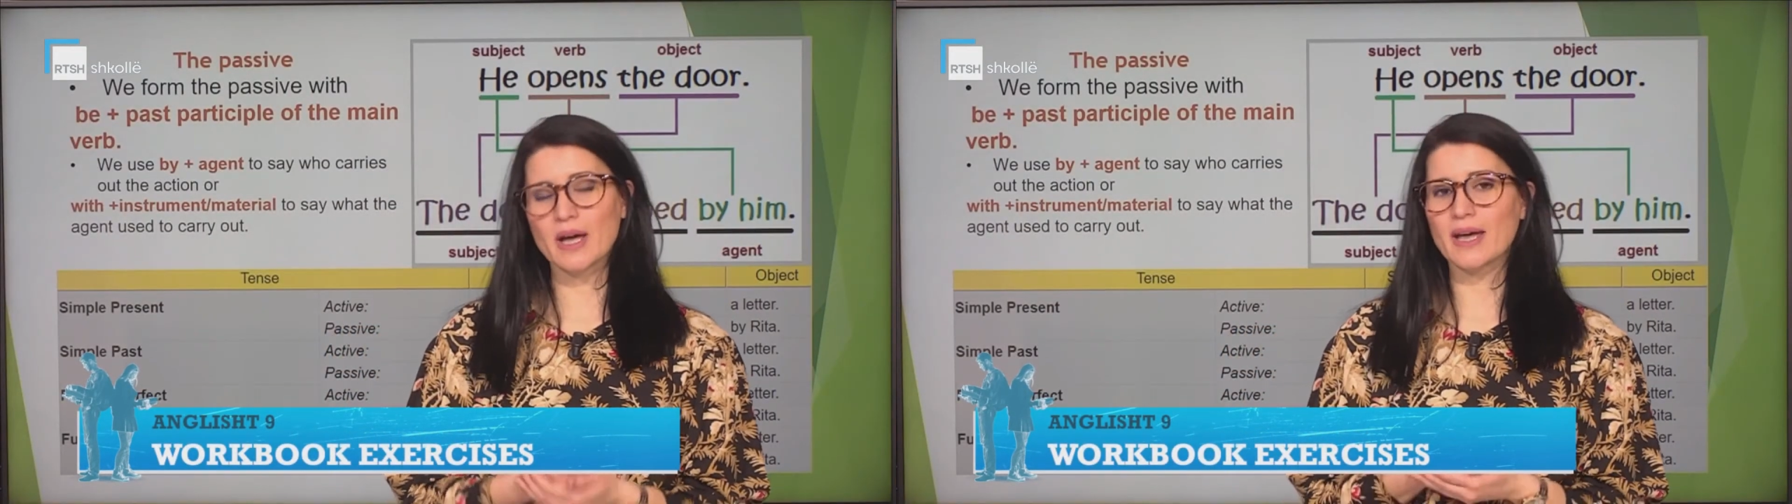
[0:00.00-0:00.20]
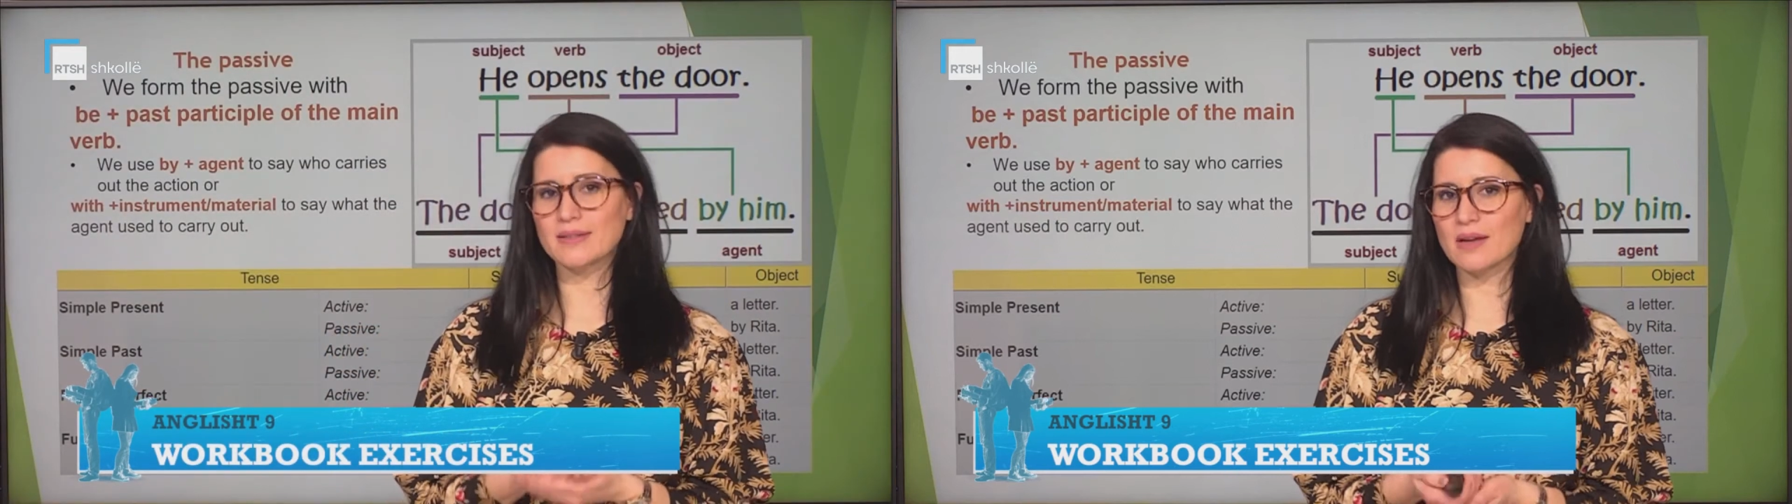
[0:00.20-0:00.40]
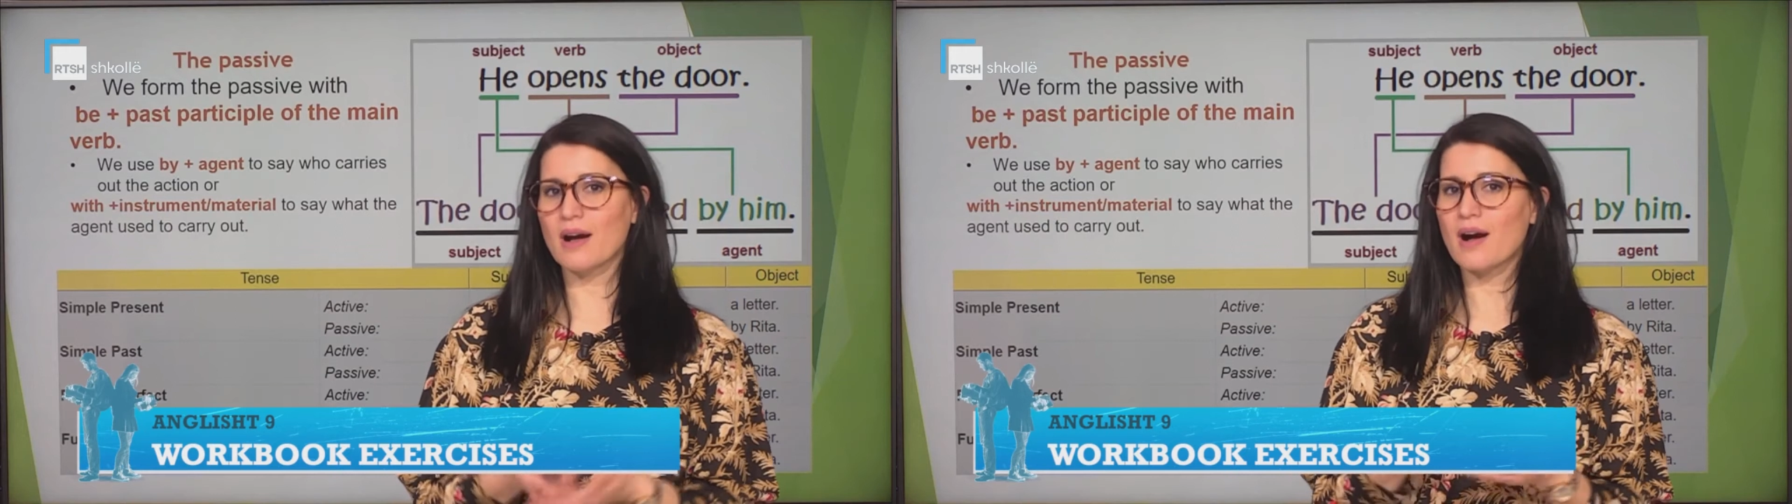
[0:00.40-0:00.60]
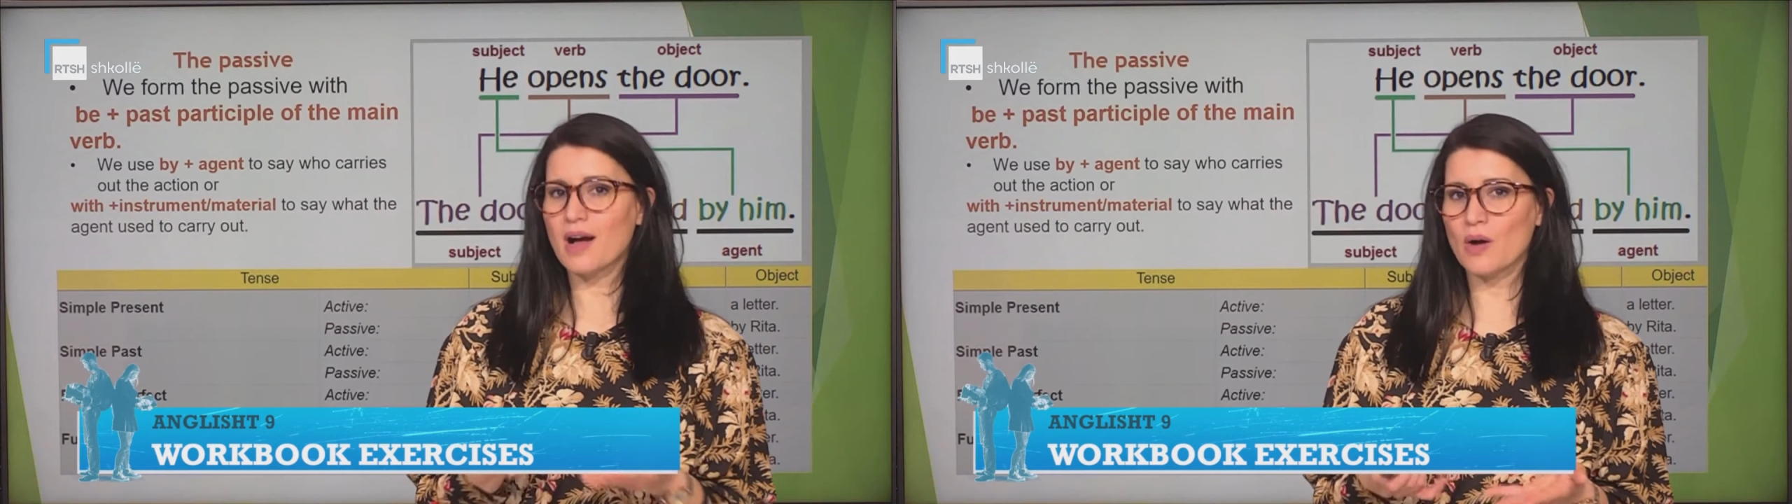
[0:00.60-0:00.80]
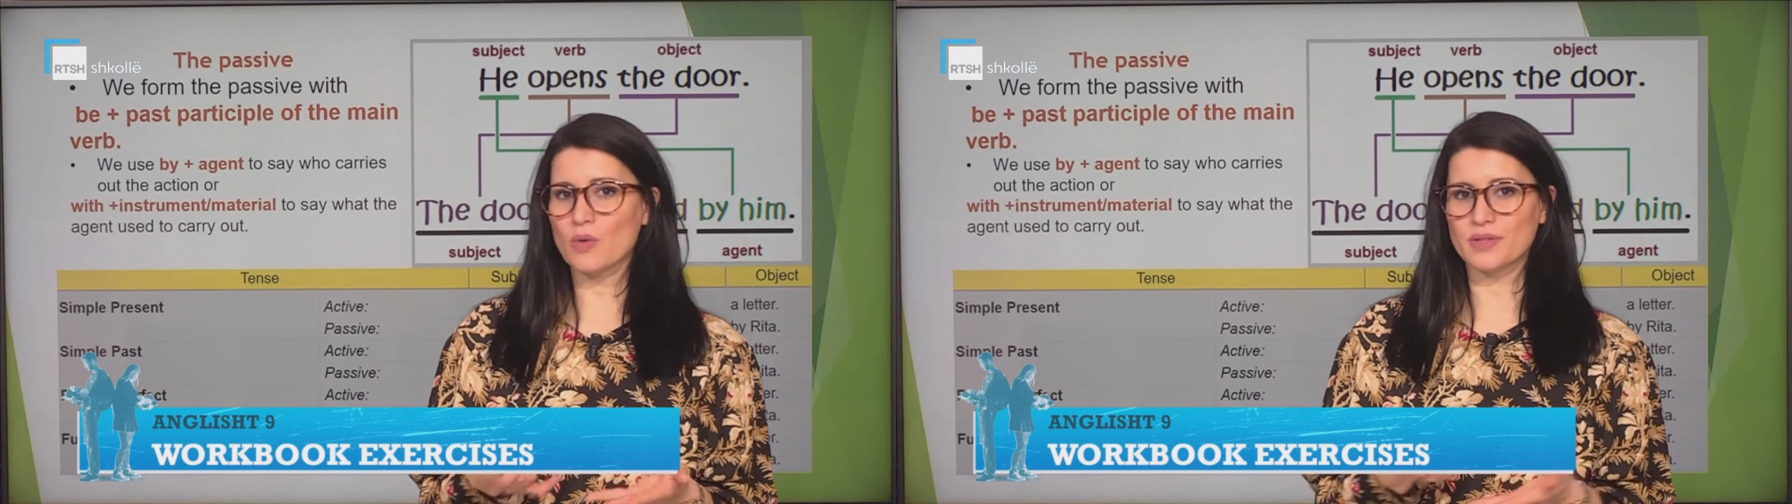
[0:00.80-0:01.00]
at
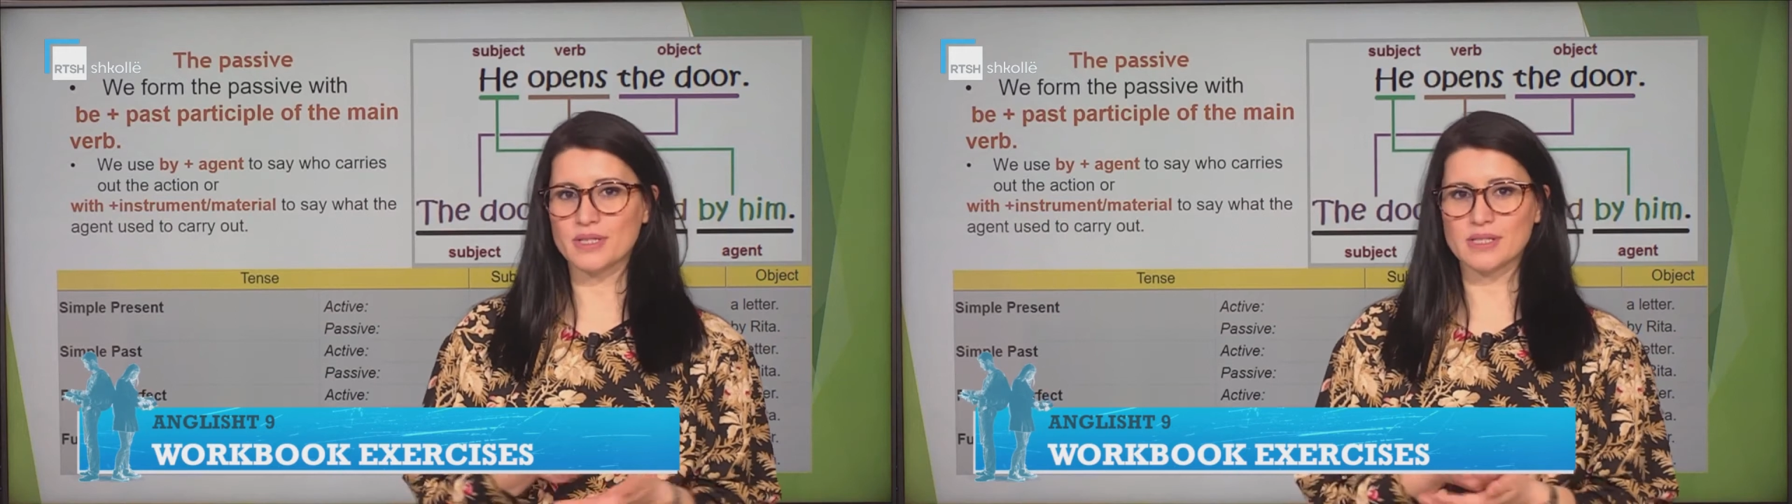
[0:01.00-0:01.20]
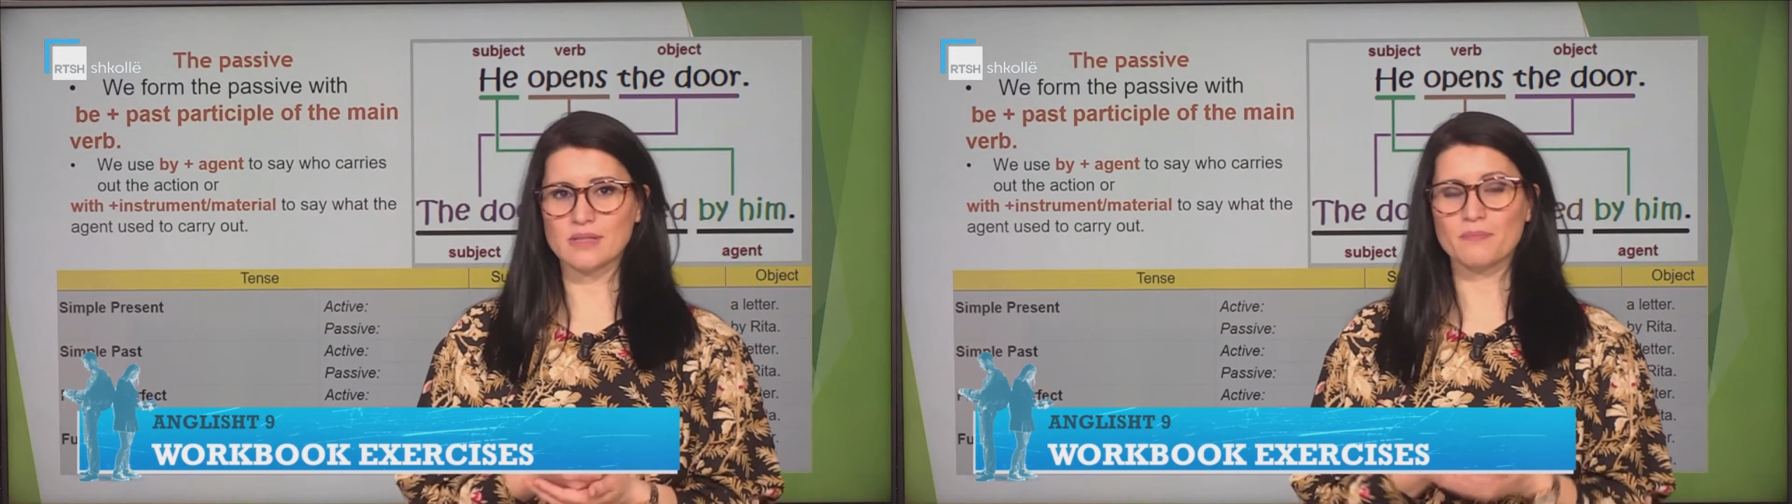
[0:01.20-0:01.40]
how this